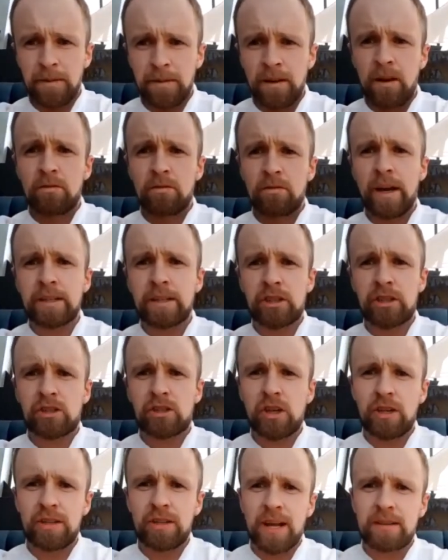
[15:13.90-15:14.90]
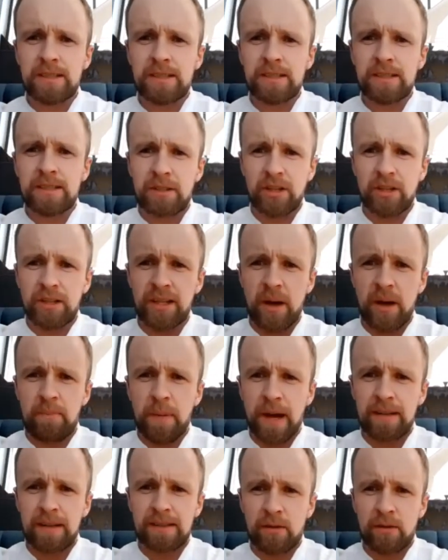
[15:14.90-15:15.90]
Right, just turn that
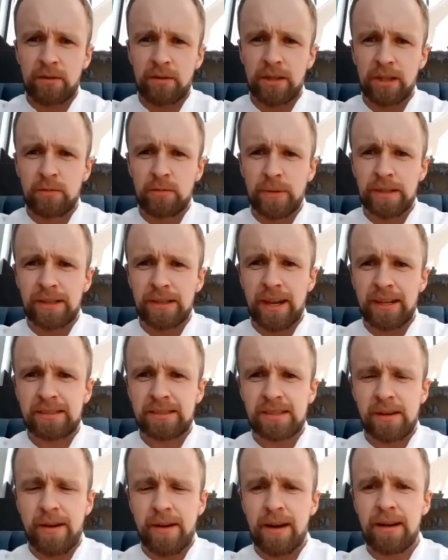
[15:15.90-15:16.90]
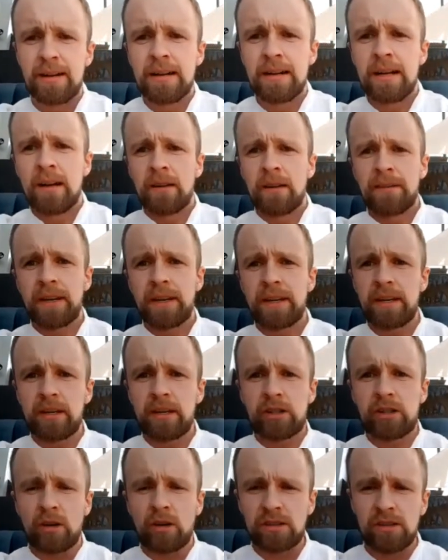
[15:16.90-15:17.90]
pan down a little bit, let it simmer. Then you need to
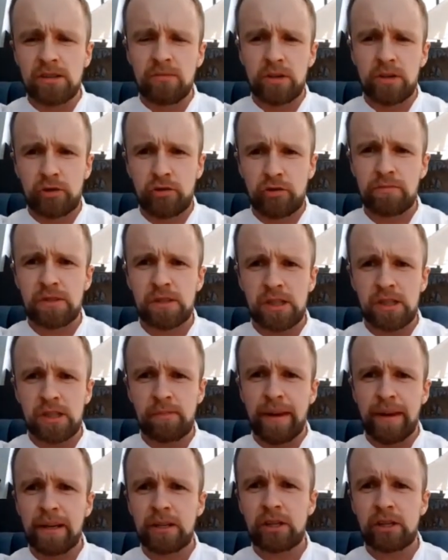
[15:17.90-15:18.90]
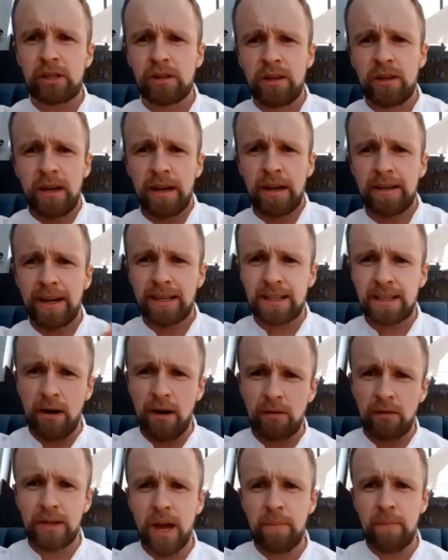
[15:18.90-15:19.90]
toss the mushrooms and spinach and get them
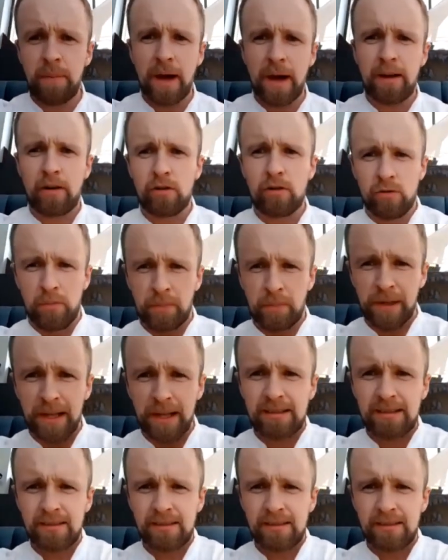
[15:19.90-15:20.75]
out of that pan onto a plate.